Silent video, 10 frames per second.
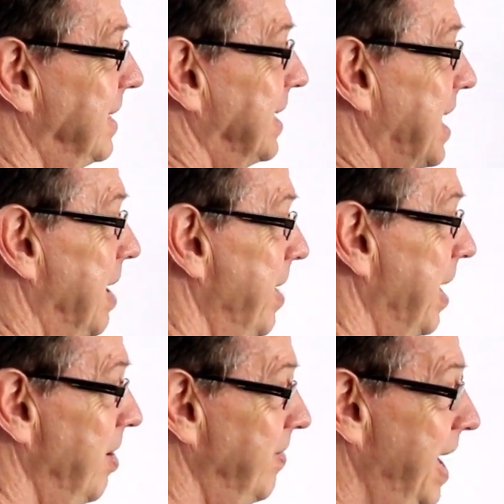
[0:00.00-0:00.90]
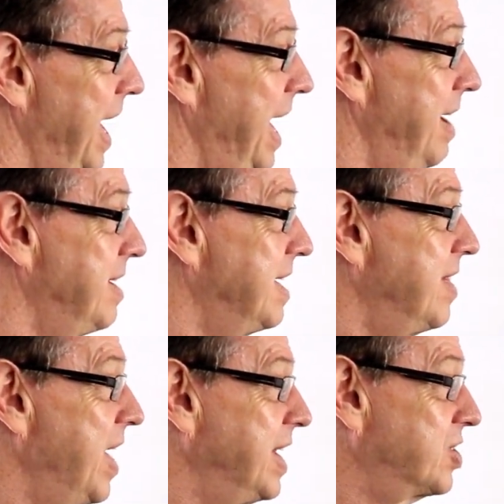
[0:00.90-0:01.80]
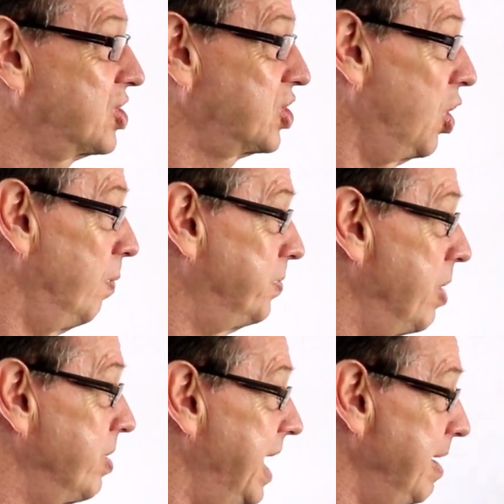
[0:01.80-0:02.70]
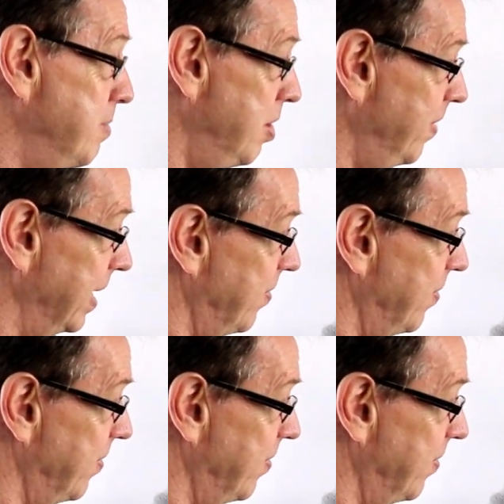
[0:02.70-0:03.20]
coming over here, then stop. Don't keep moving. If